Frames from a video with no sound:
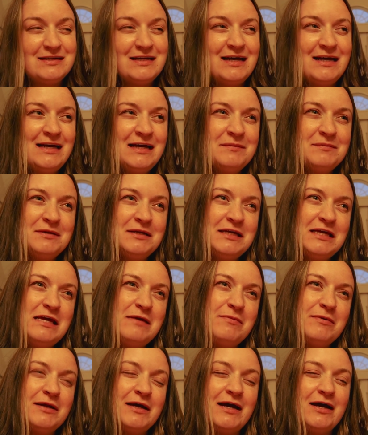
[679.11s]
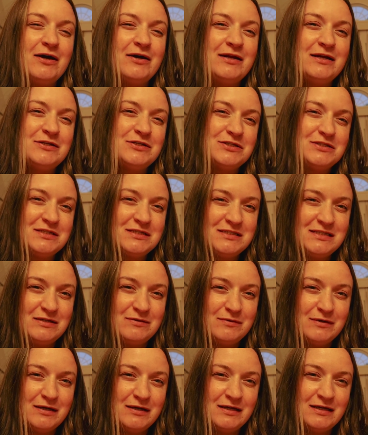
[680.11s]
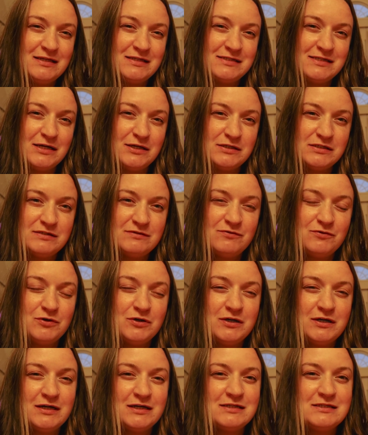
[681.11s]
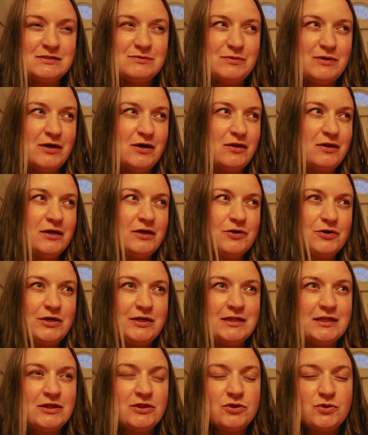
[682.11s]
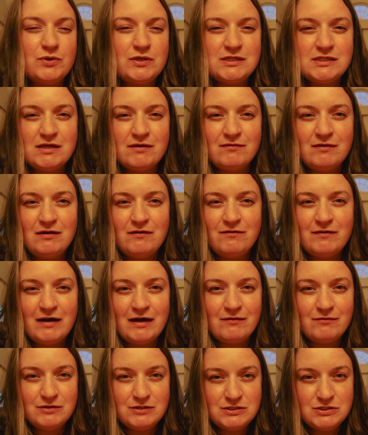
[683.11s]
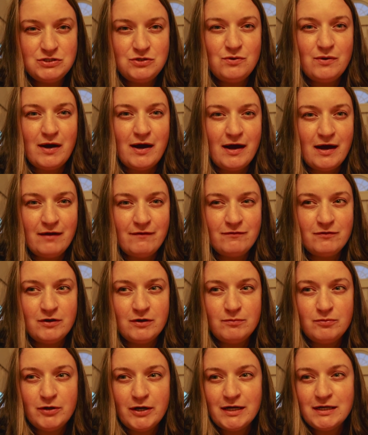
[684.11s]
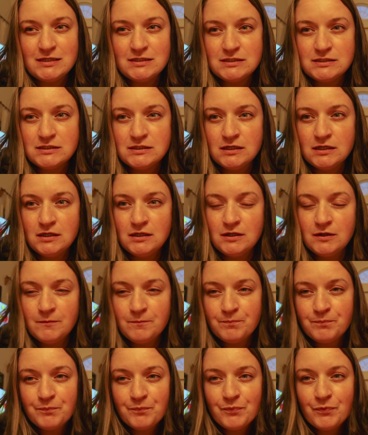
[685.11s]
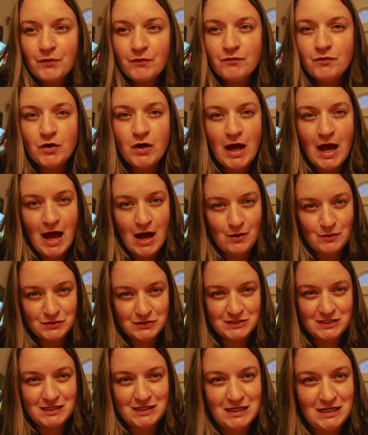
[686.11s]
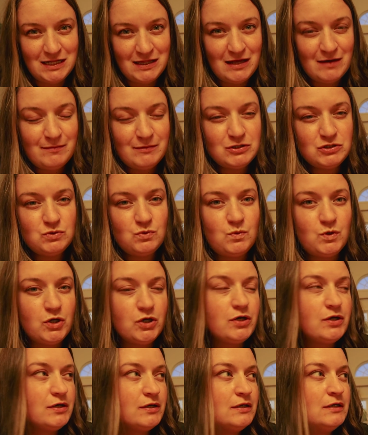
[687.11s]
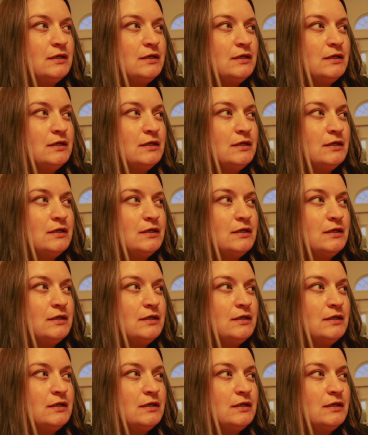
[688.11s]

I am going to keep an eye on it just to see what it sells for, because we all agreed that $375 was too high for a price for a house that needed that much work.